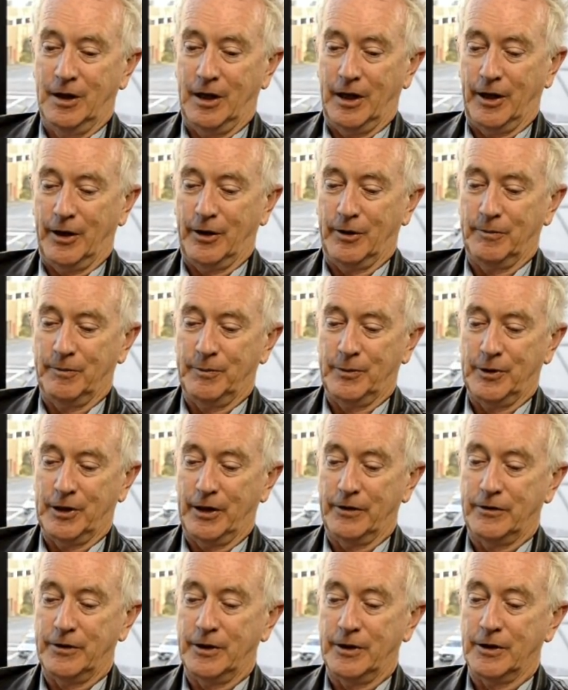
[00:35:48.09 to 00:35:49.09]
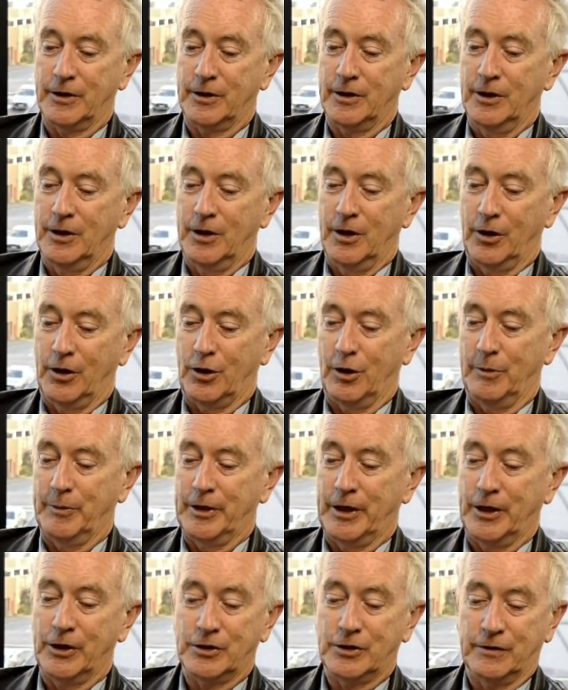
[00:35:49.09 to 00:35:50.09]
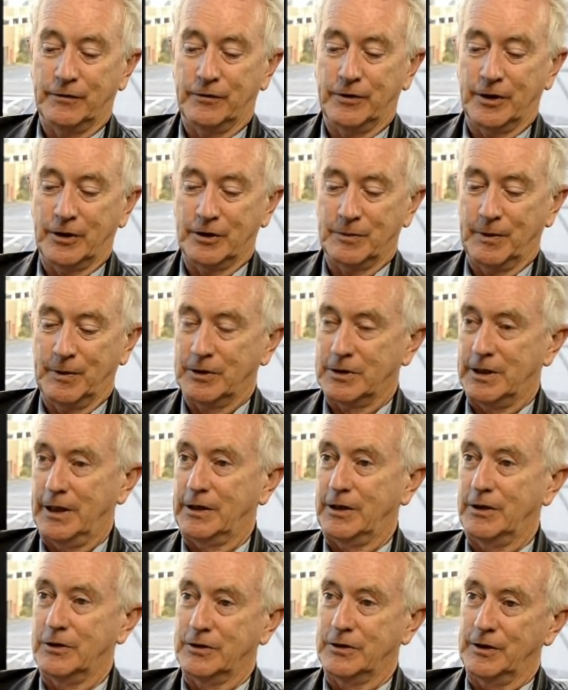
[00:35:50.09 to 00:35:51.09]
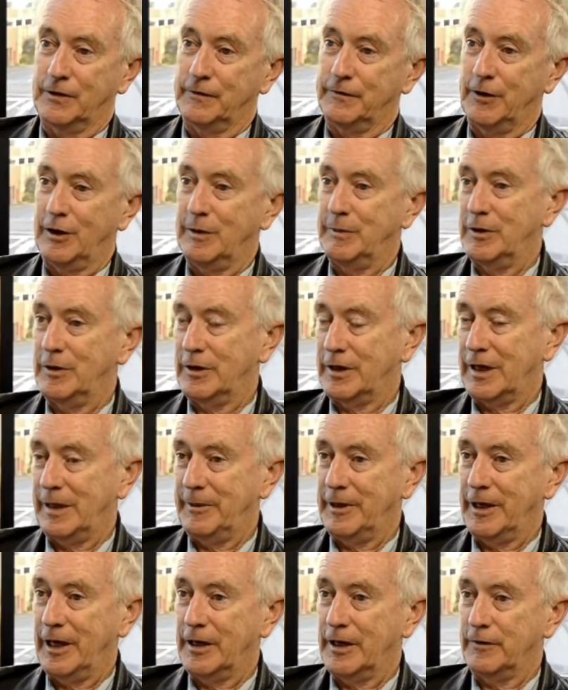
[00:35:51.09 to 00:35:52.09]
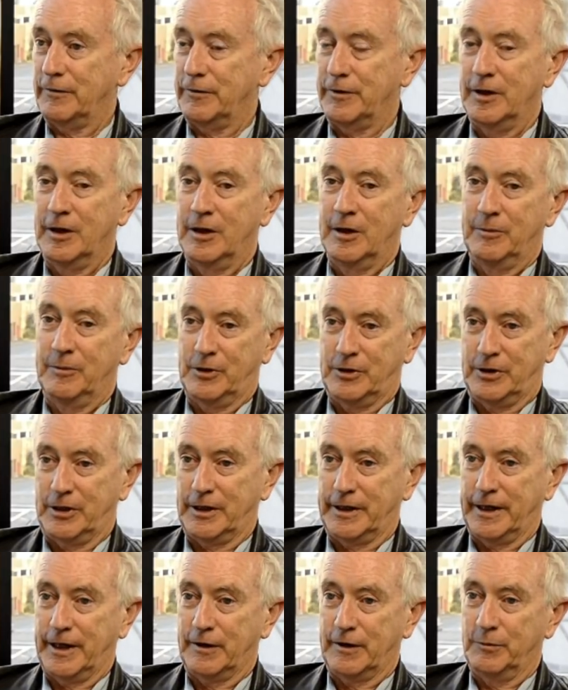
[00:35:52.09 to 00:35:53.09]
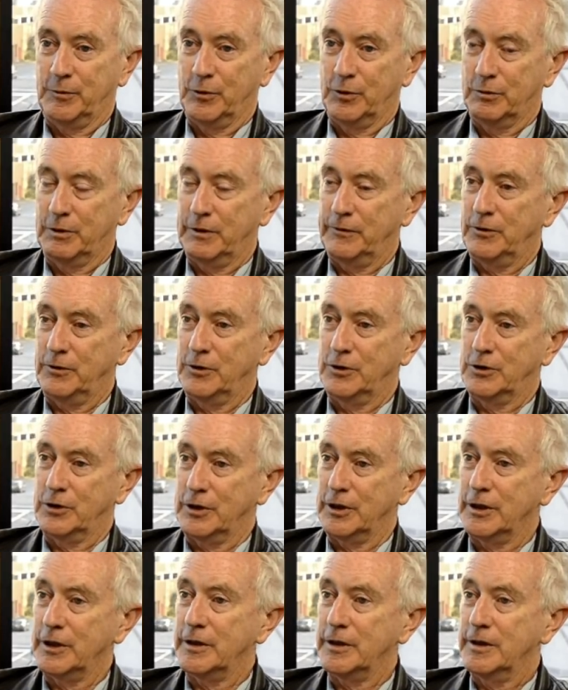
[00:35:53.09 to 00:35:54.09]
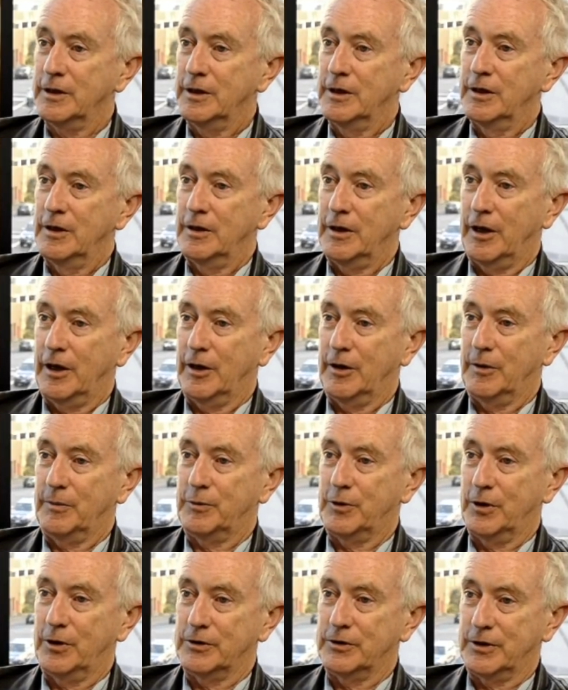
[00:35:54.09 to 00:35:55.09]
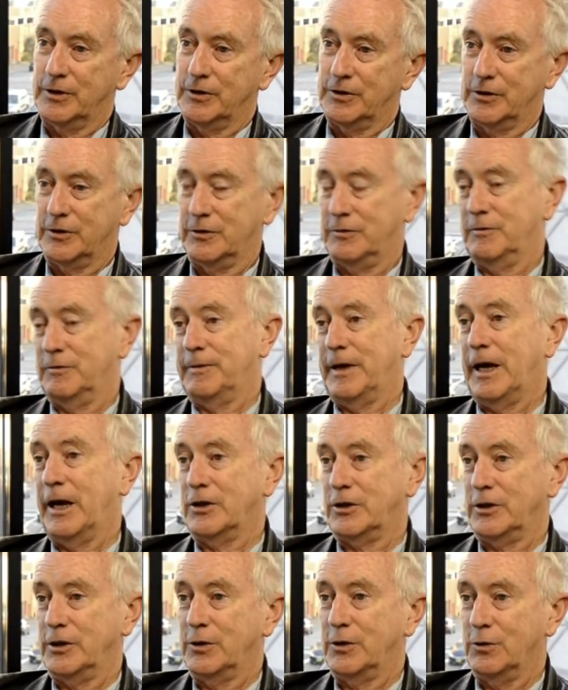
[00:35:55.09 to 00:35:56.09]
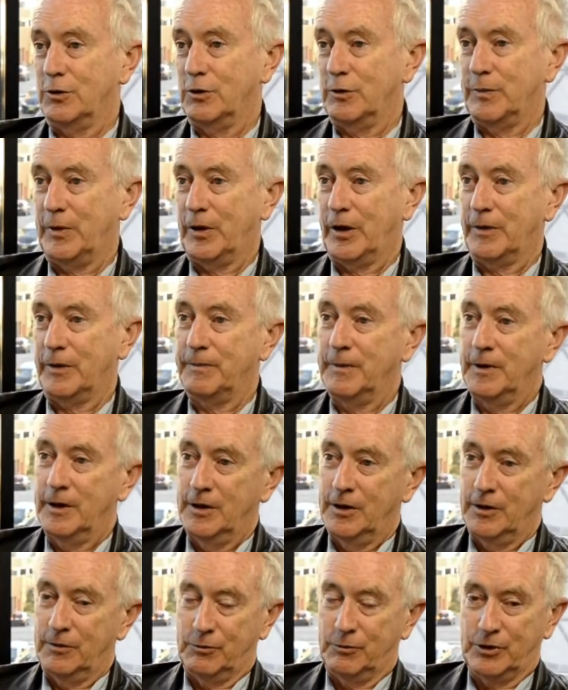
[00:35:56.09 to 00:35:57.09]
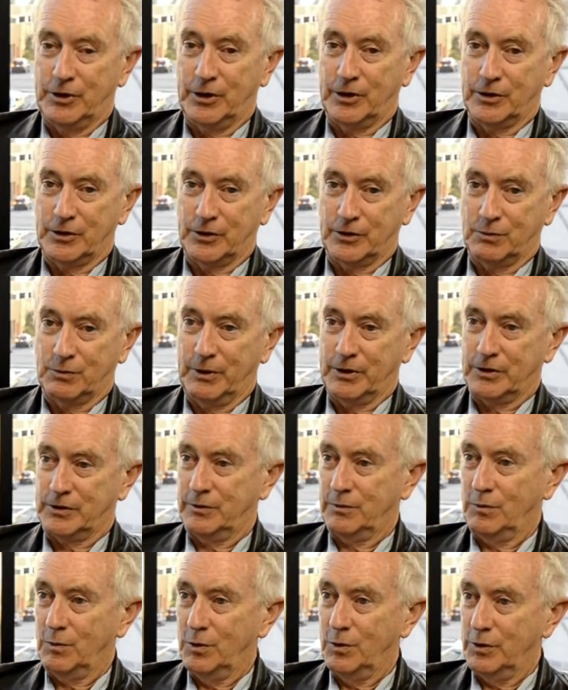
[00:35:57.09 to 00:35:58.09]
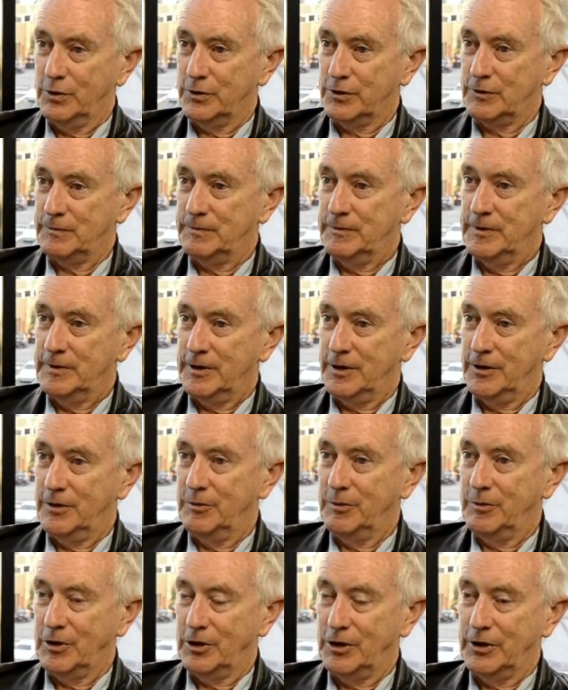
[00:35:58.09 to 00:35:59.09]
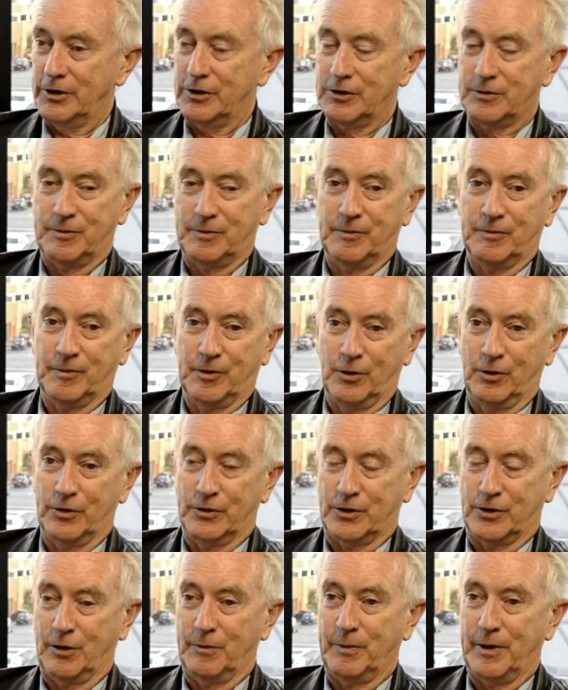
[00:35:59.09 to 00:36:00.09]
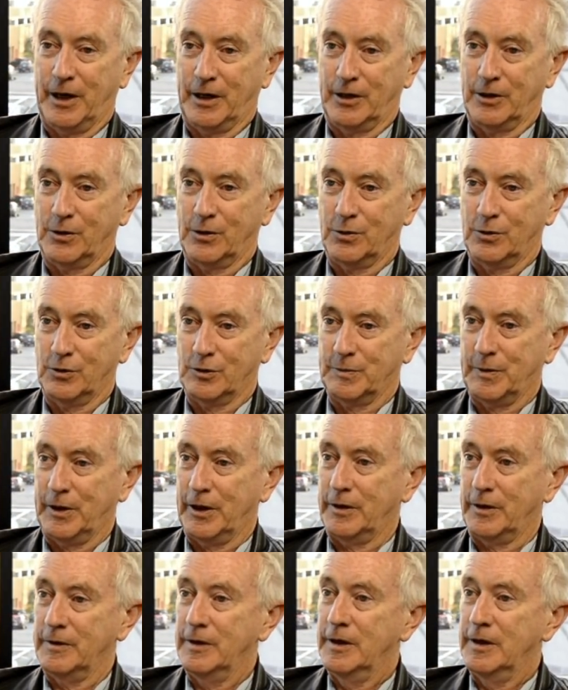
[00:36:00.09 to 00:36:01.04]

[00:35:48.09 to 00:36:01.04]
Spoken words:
But I think a combination of things, most likely xenophobia coming out of, particularly out of more refugee processes, partially caused by ridiculous Western wars in the Middle East, but also partly caused by